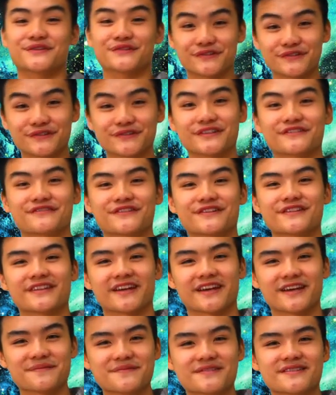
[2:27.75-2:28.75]
2 different
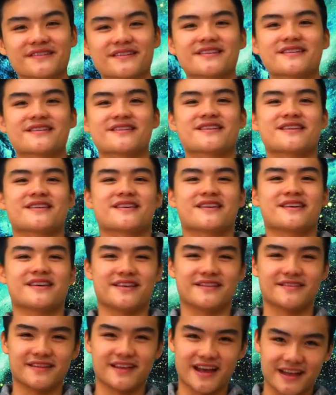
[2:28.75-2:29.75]
times
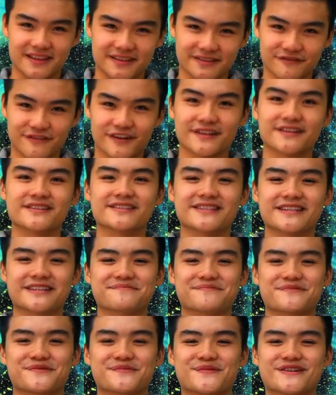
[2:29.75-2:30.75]
at one
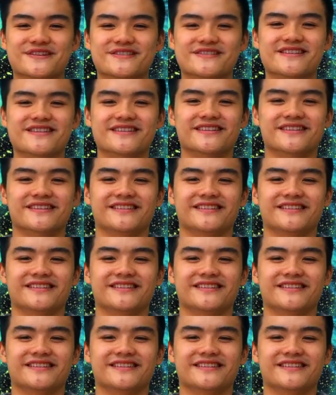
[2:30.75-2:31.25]
same moment.